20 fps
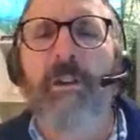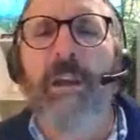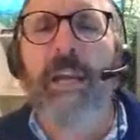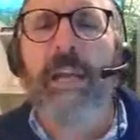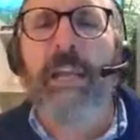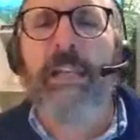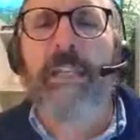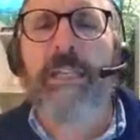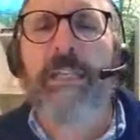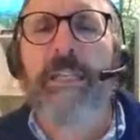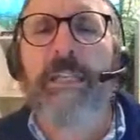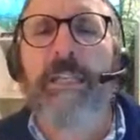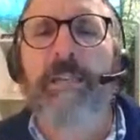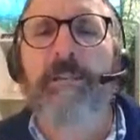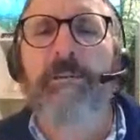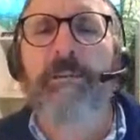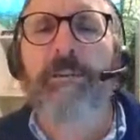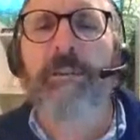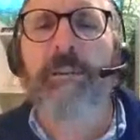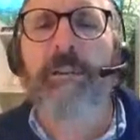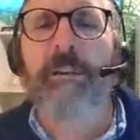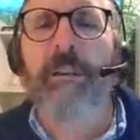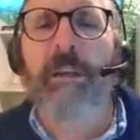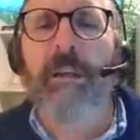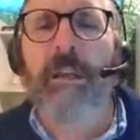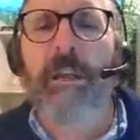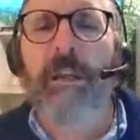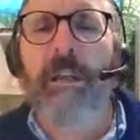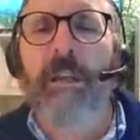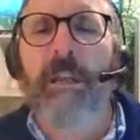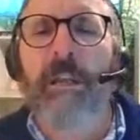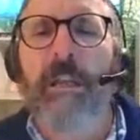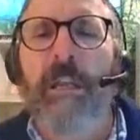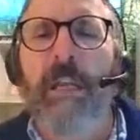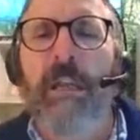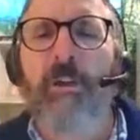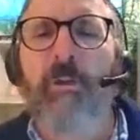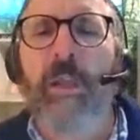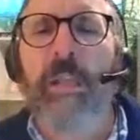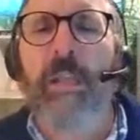All right.
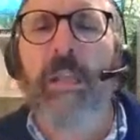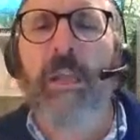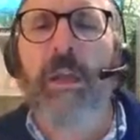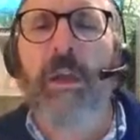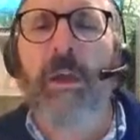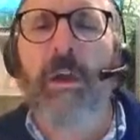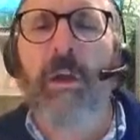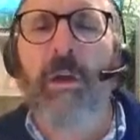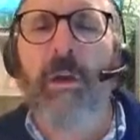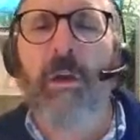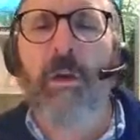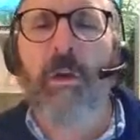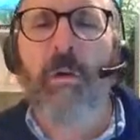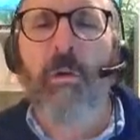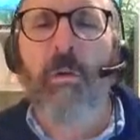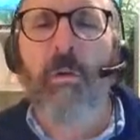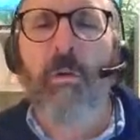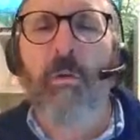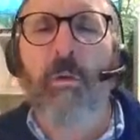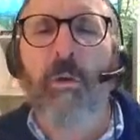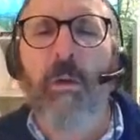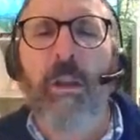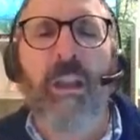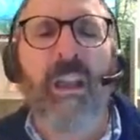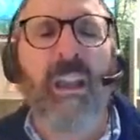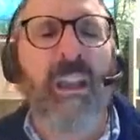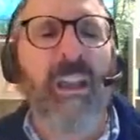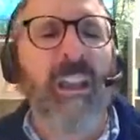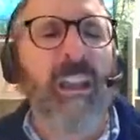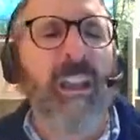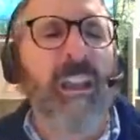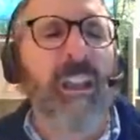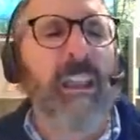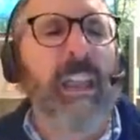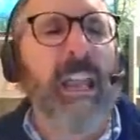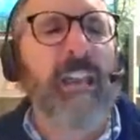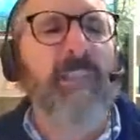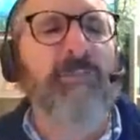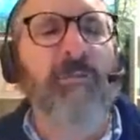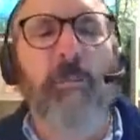Here we go.
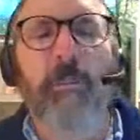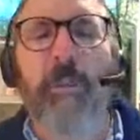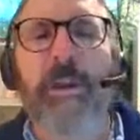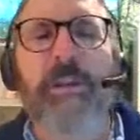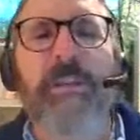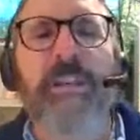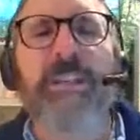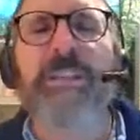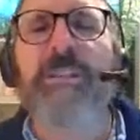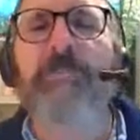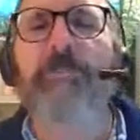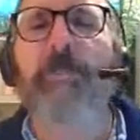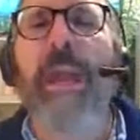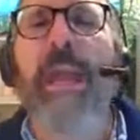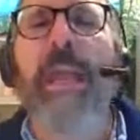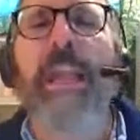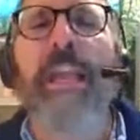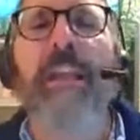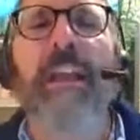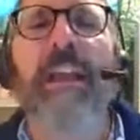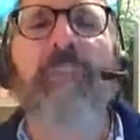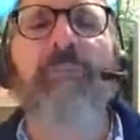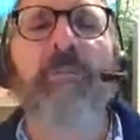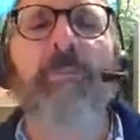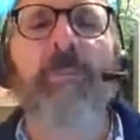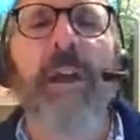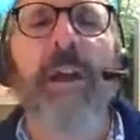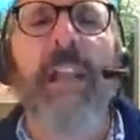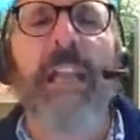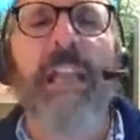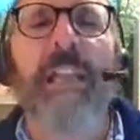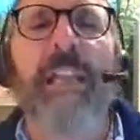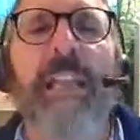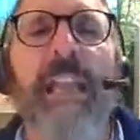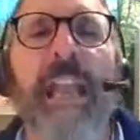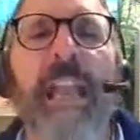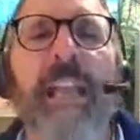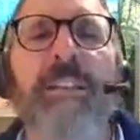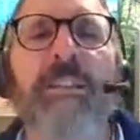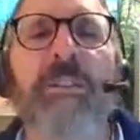Thanks for participating,
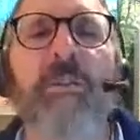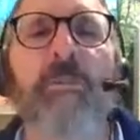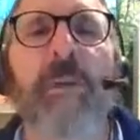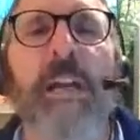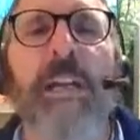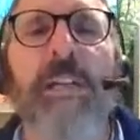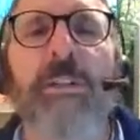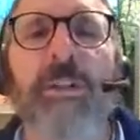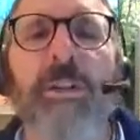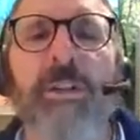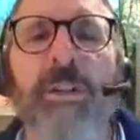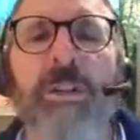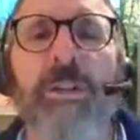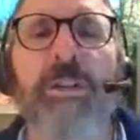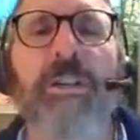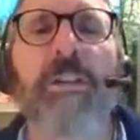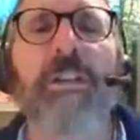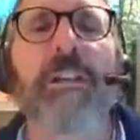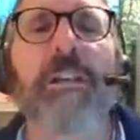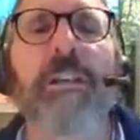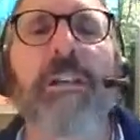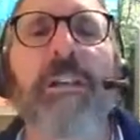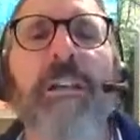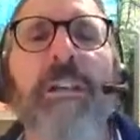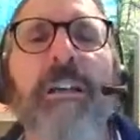everybody. Thanks so much.